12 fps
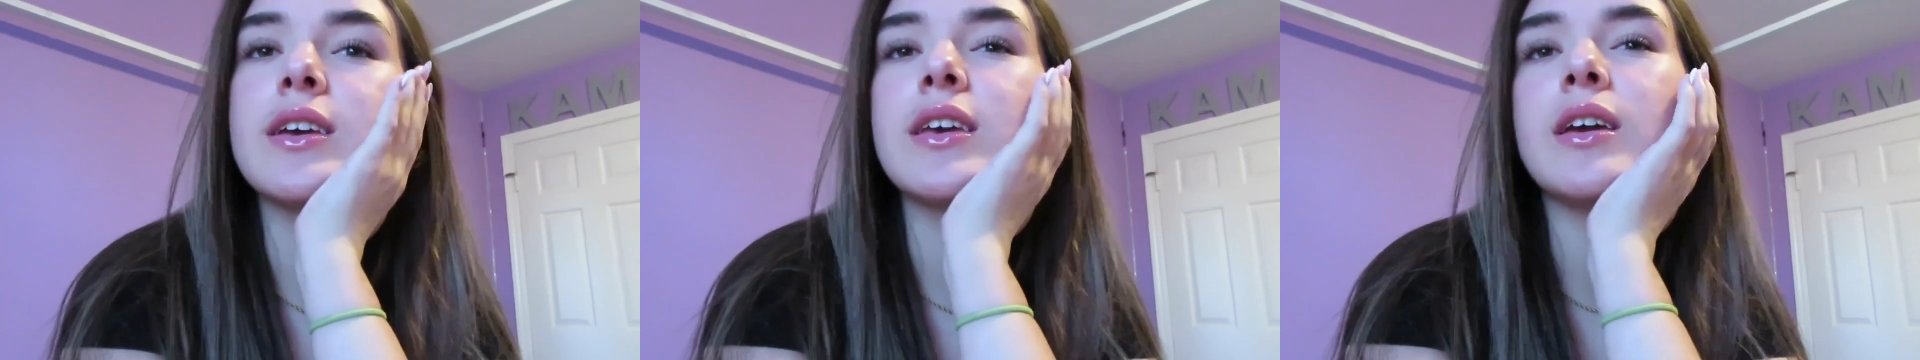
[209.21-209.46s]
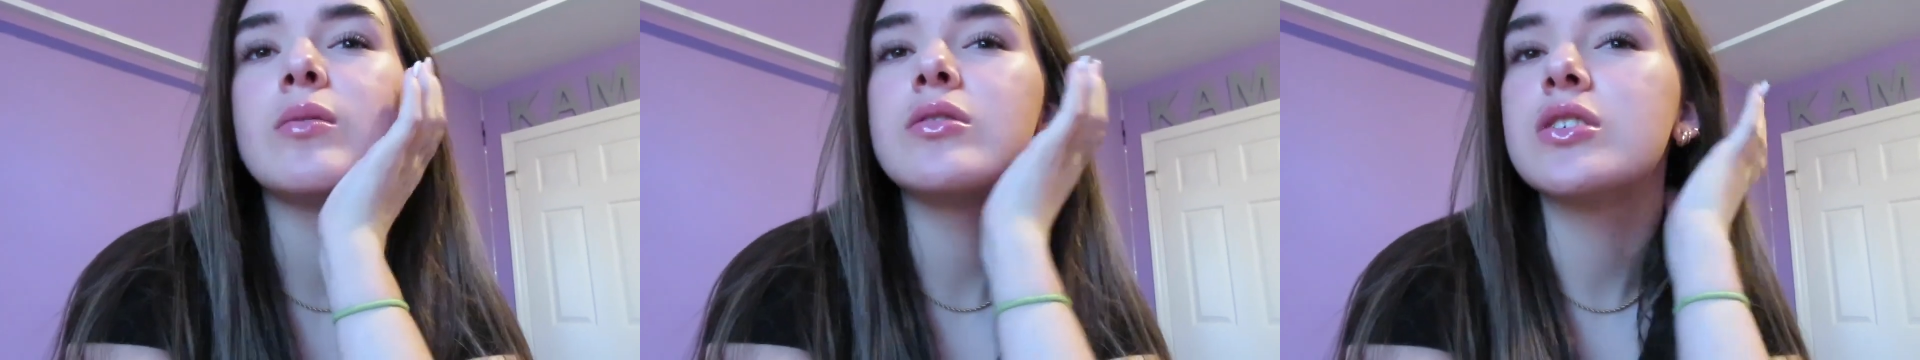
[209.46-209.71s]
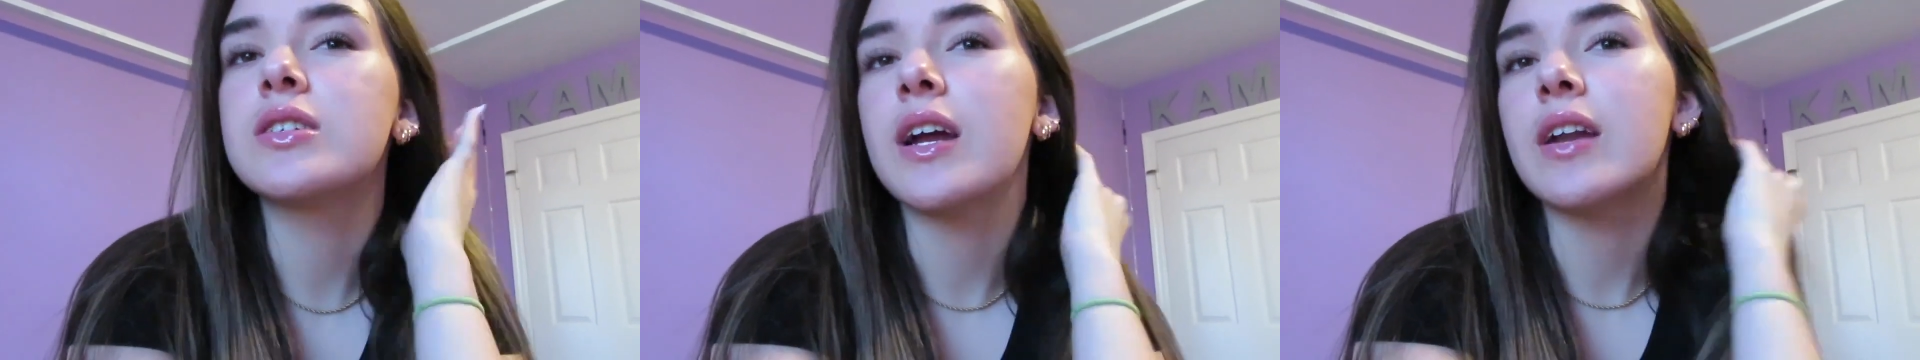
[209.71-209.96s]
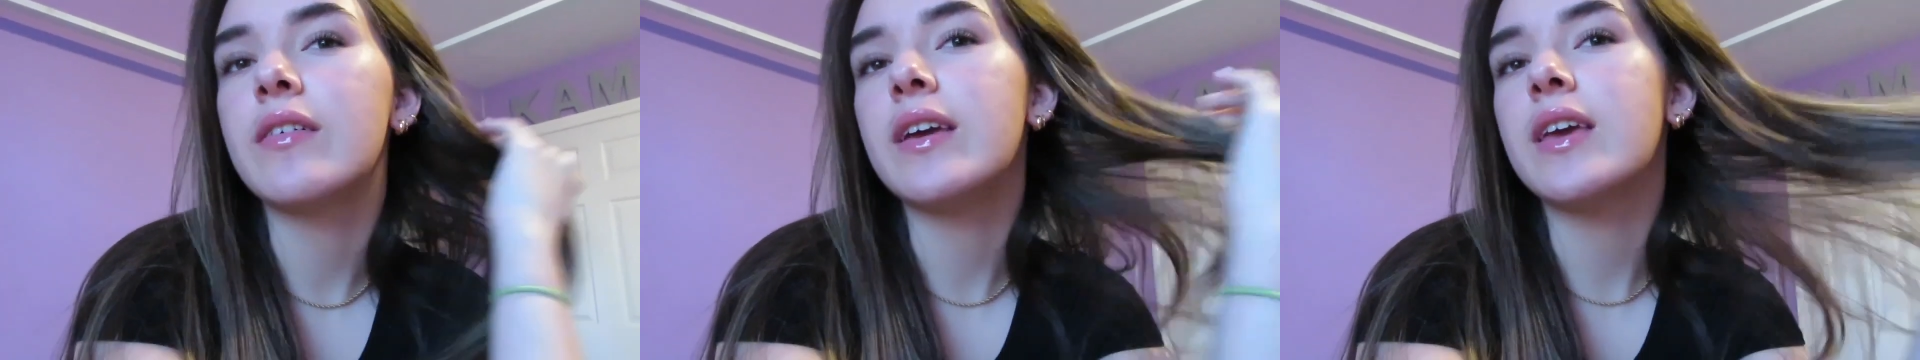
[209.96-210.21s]
Like, it was just
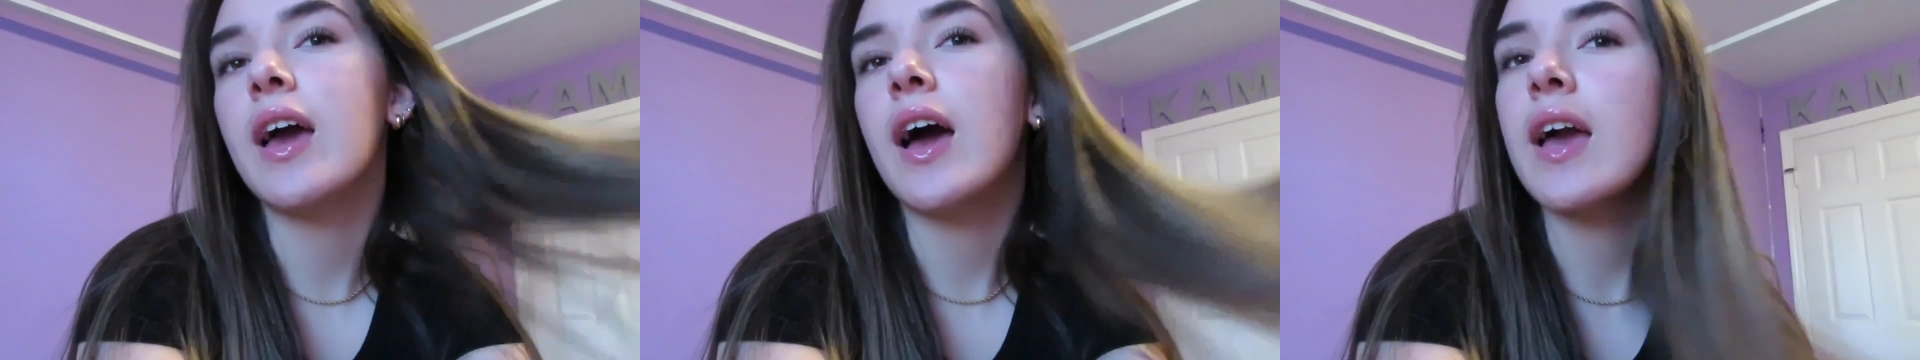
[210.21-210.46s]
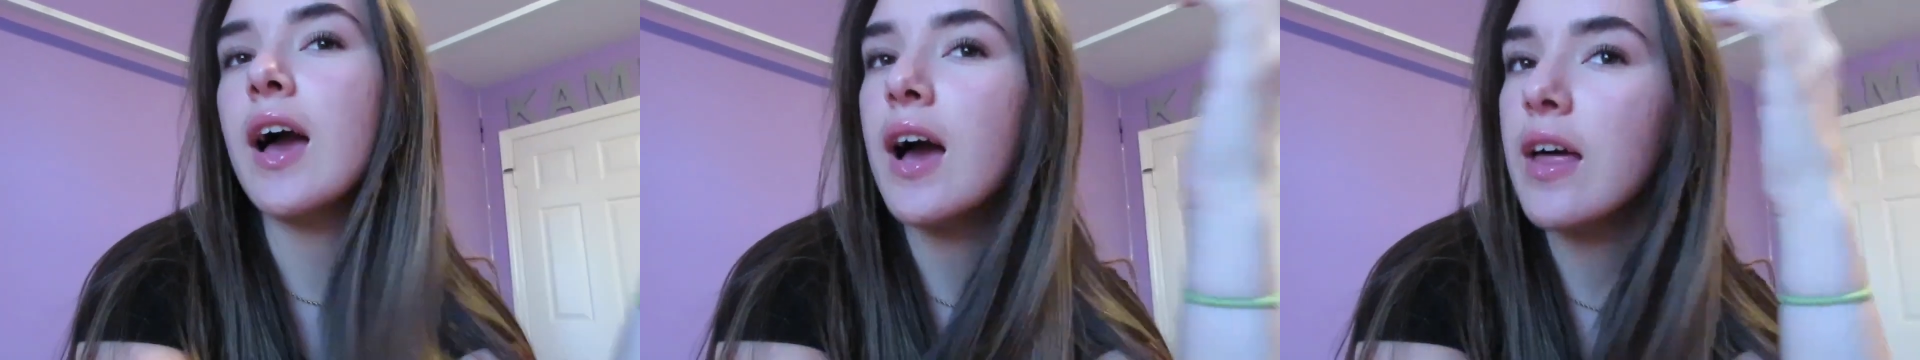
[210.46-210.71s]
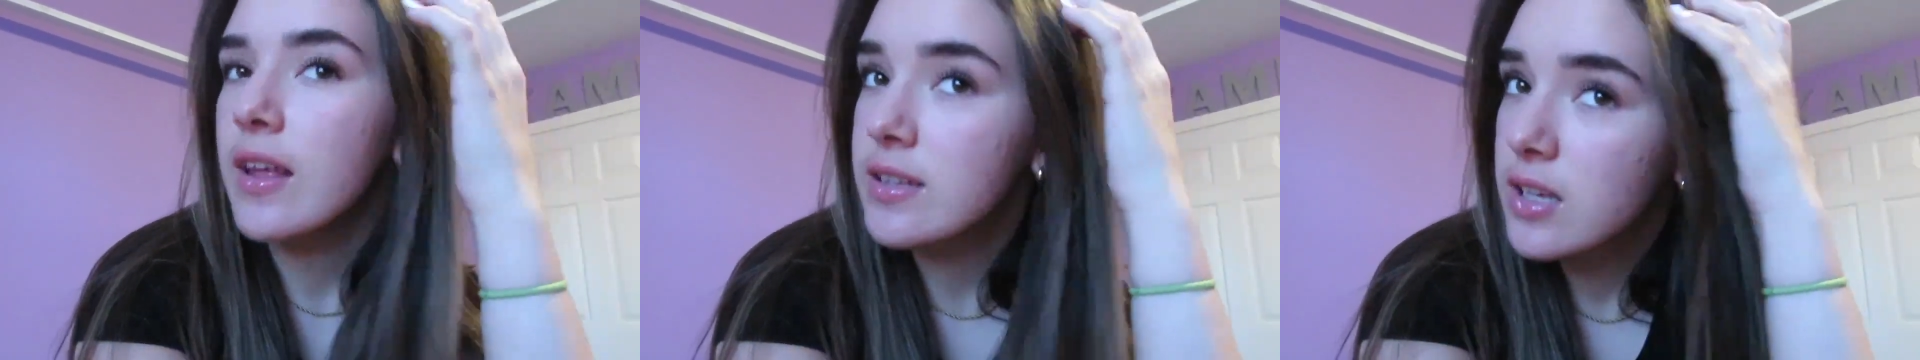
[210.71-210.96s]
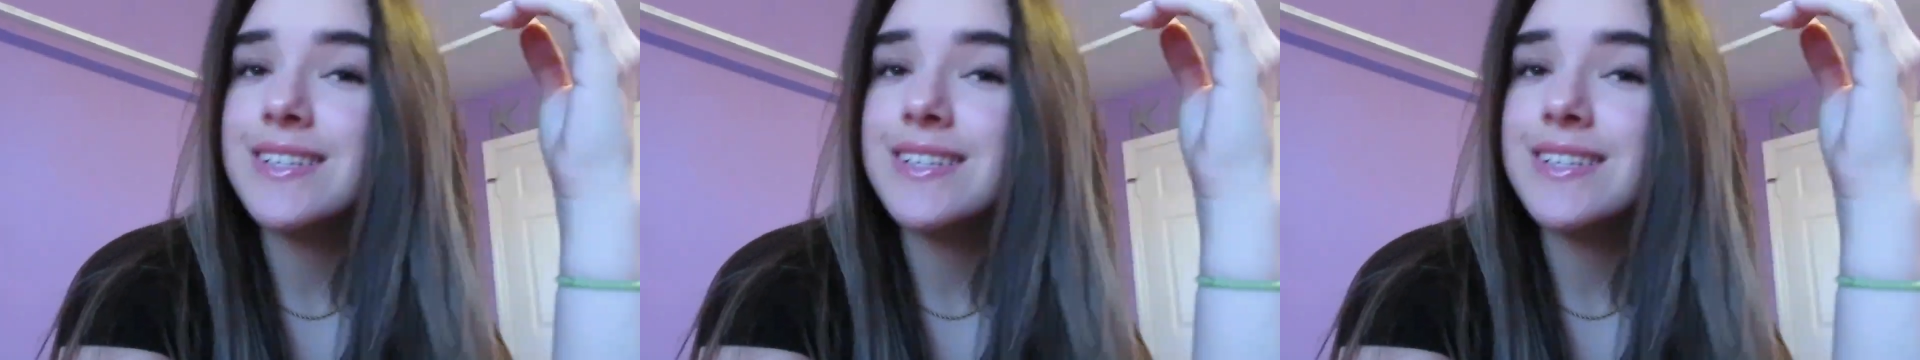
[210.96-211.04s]
kind of like, yeah, I got highlights.